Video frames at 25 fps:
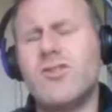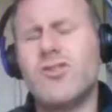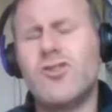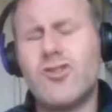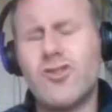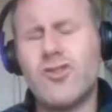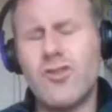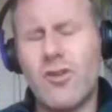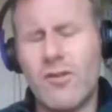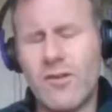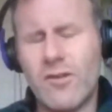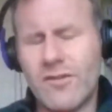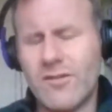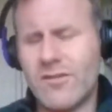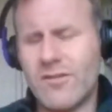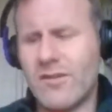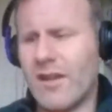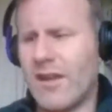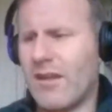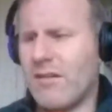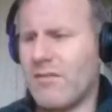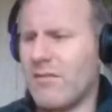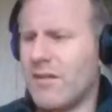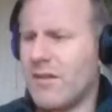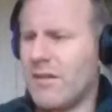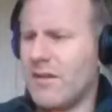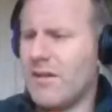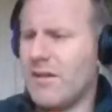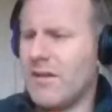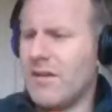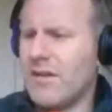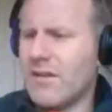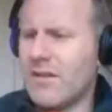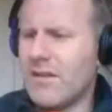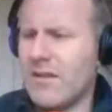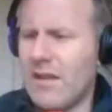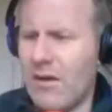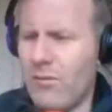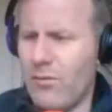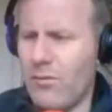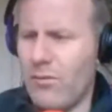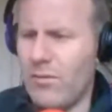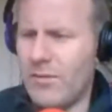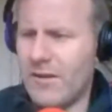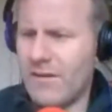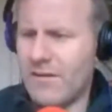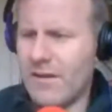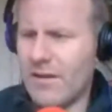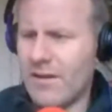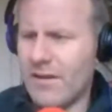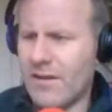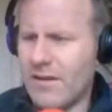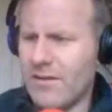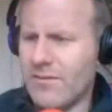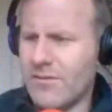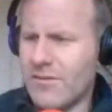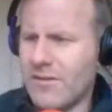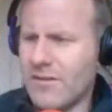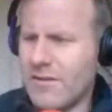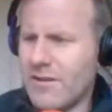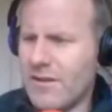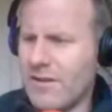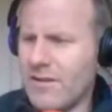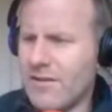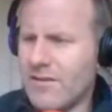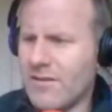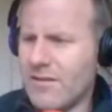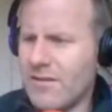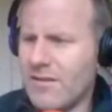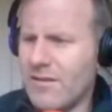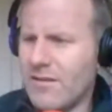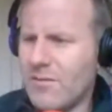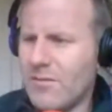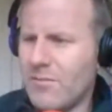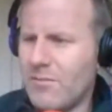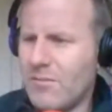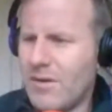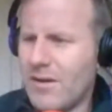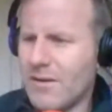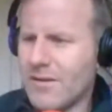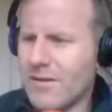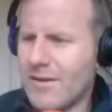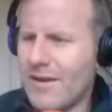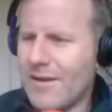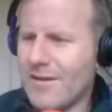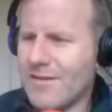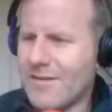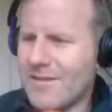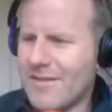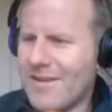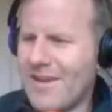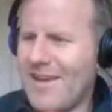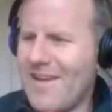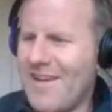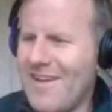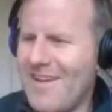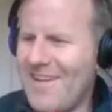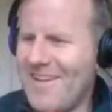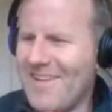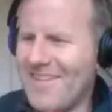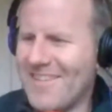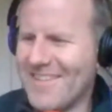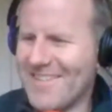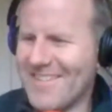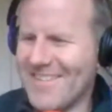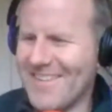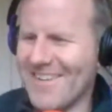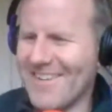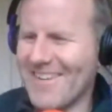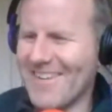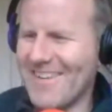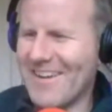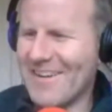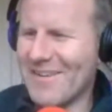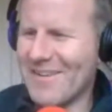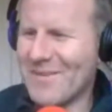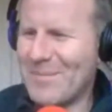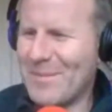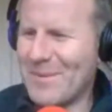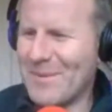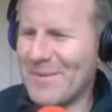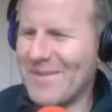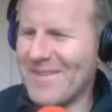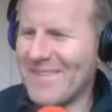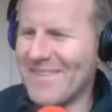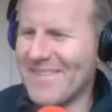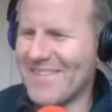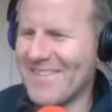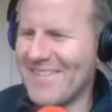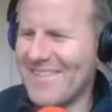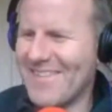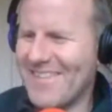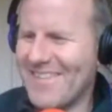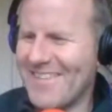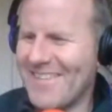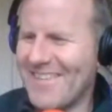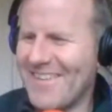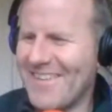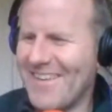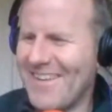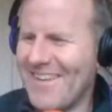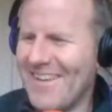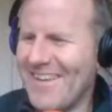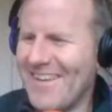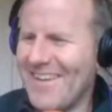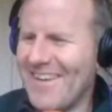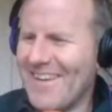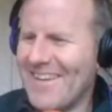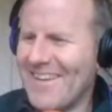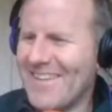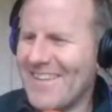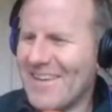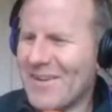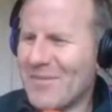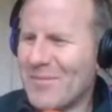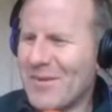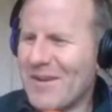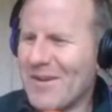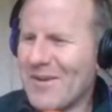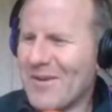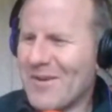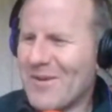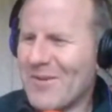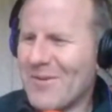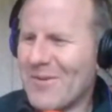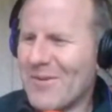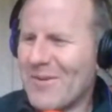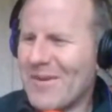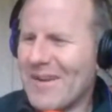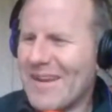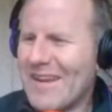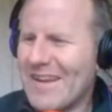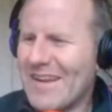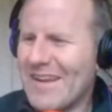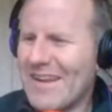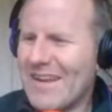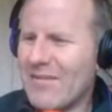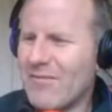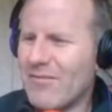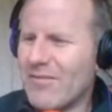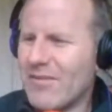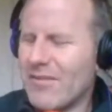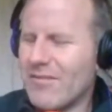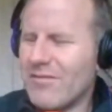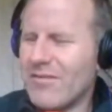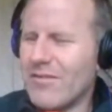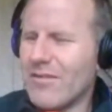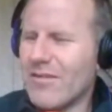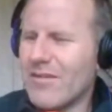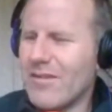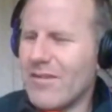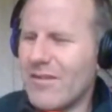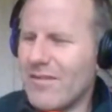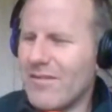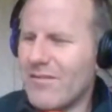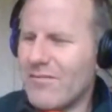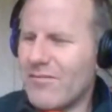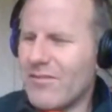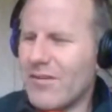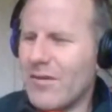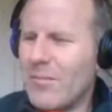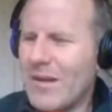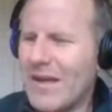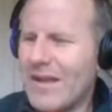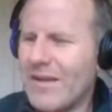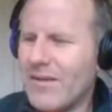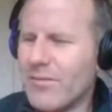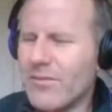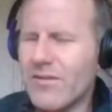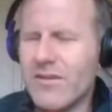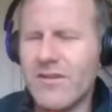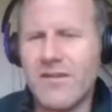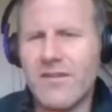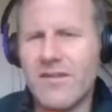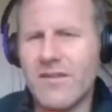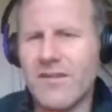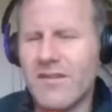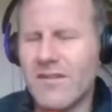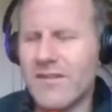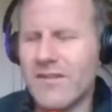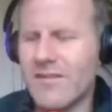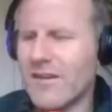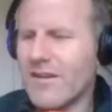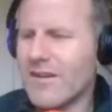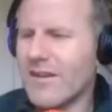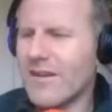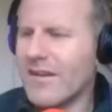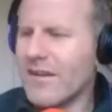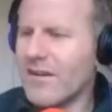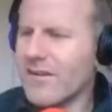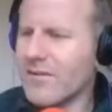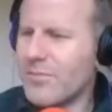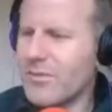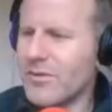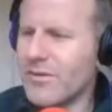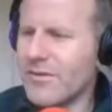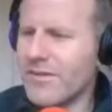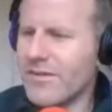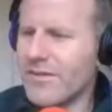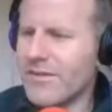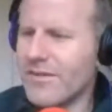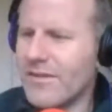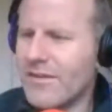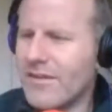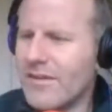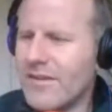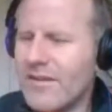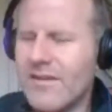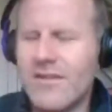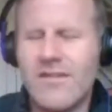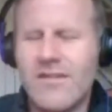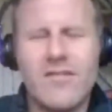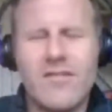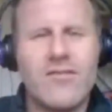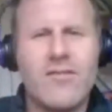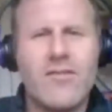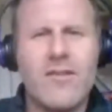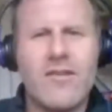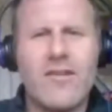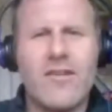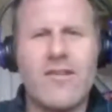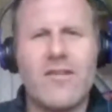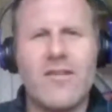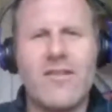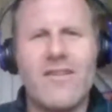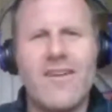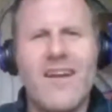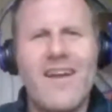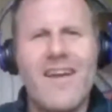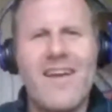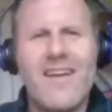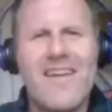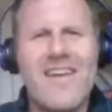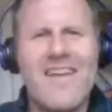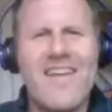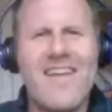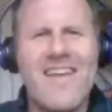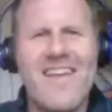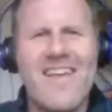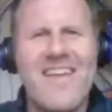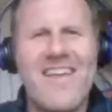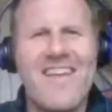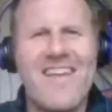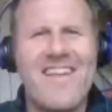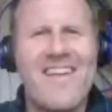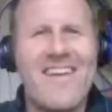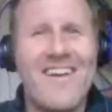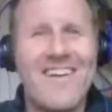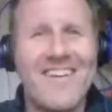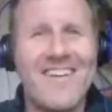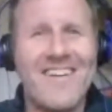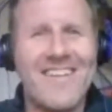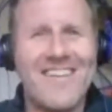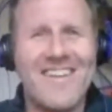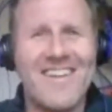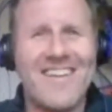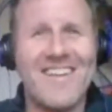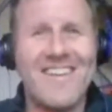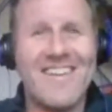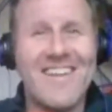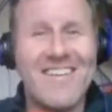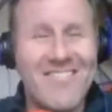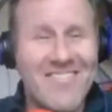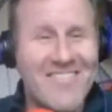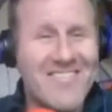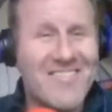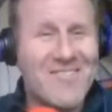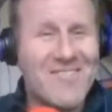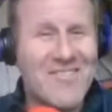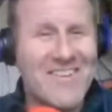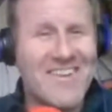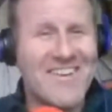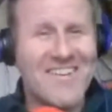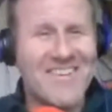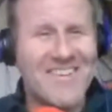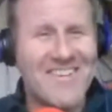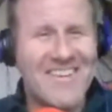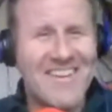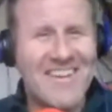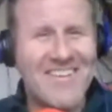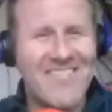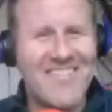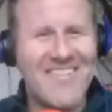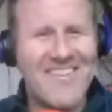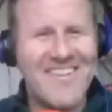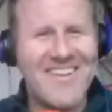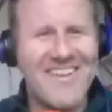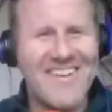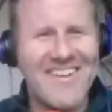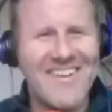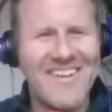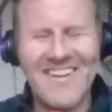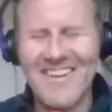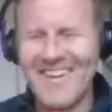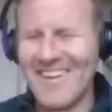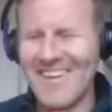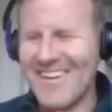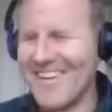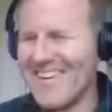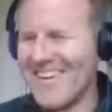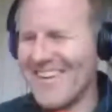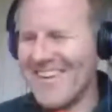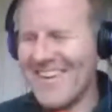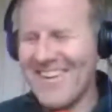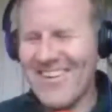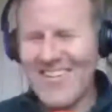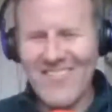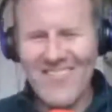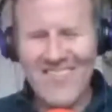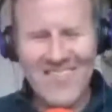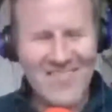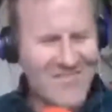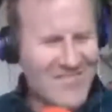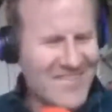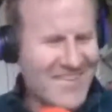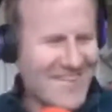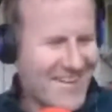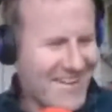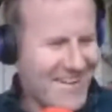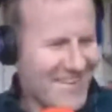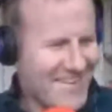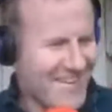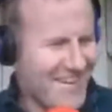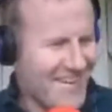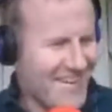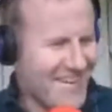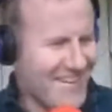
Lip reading: Just say it. That will be the title of today's podcast. Soggy arse puddings. That could be a great name for a band, wouldn't it? The Soggy Arse Puddings. Fuck it. I think that would be a good name, wouldn't it? It would be. I